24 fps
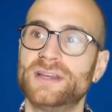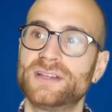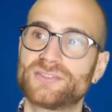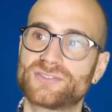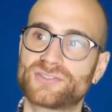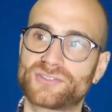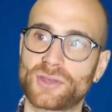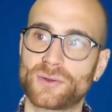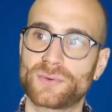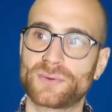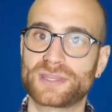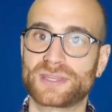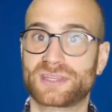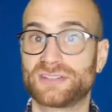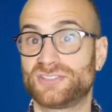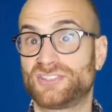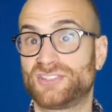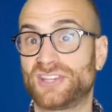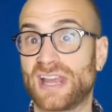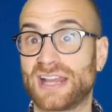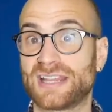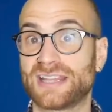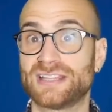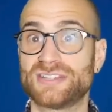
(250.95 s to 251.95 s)
so he can
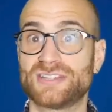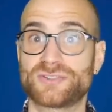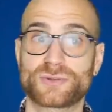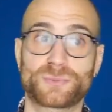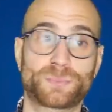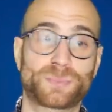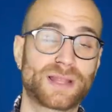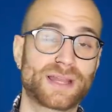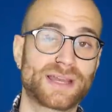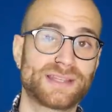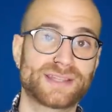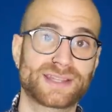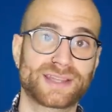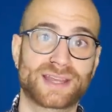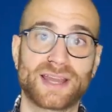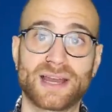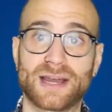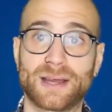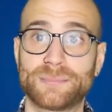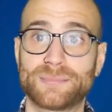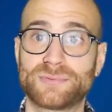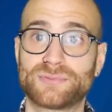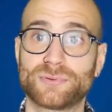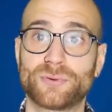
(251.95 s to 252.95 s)
challenge or play in the
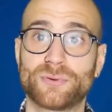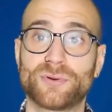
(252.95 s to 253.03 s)
cups,